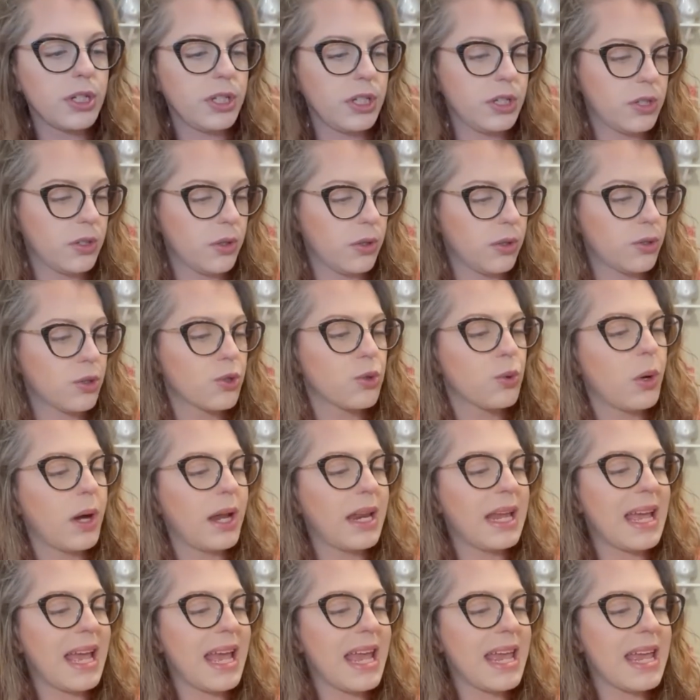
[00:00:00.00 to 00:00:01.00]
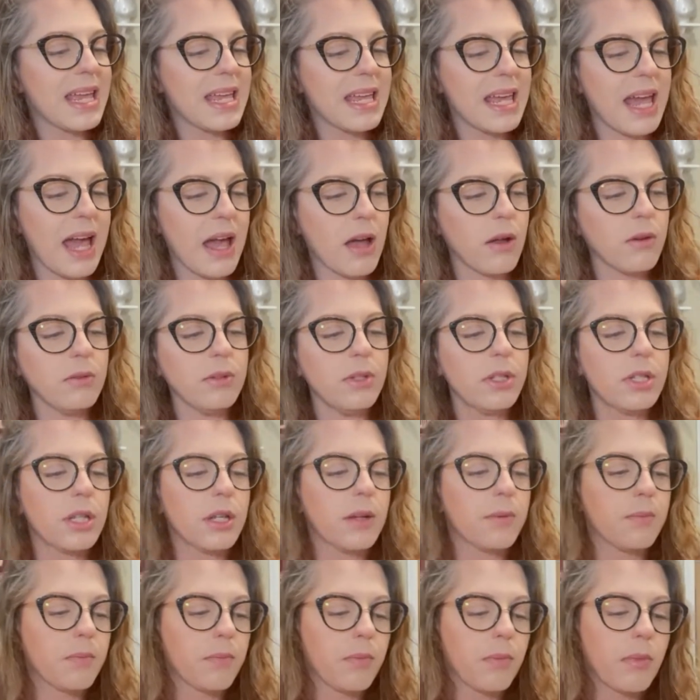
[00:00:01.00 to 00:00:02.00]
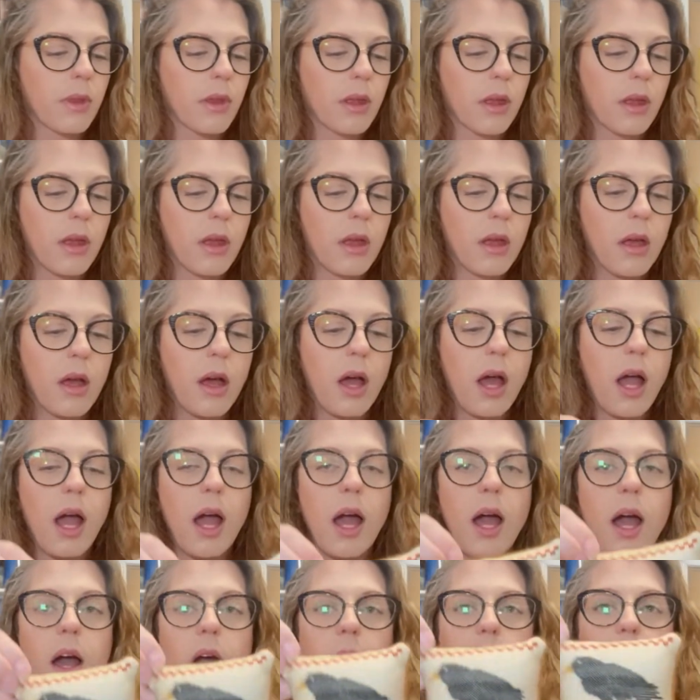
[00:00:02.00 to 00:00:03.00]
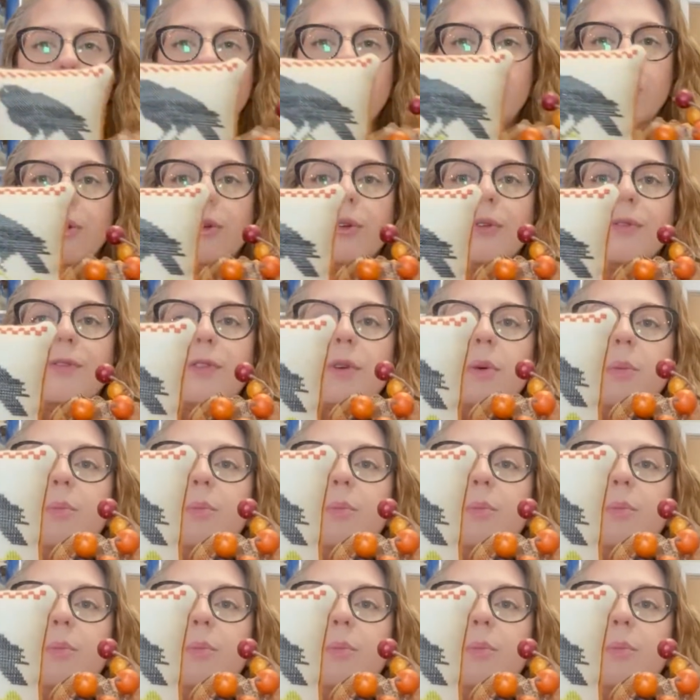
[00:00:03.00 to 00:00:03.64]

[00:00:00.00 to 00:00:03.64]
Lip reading: He's on 28 count. Beautiful